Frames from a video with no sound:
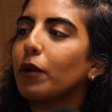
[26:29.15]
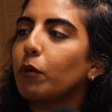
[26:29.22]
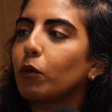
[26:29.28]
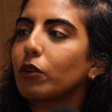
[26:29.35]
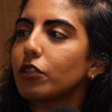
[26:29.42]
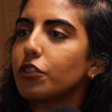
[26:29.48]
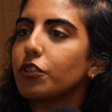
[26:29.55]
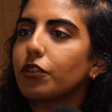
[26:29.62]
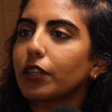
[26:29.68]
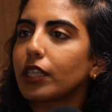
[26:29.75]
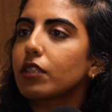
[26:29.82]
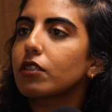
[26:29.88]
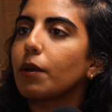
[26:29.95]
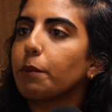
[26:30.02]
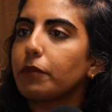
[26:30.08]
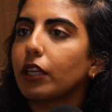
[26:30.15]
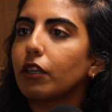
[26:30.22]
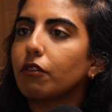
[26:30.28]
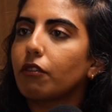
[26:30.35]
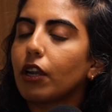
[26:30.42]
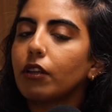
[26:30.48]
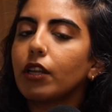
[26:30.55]
I want to drink something
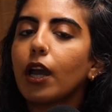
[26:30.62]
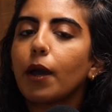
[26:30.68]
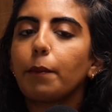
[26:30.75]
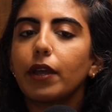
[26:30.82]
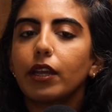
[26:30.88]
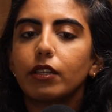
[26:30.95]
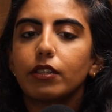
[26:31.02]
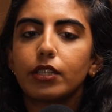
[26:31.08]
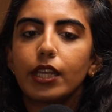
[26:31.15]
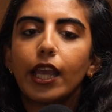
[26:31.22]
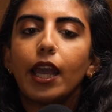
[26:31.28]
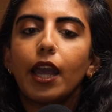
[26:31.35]
grown up. And,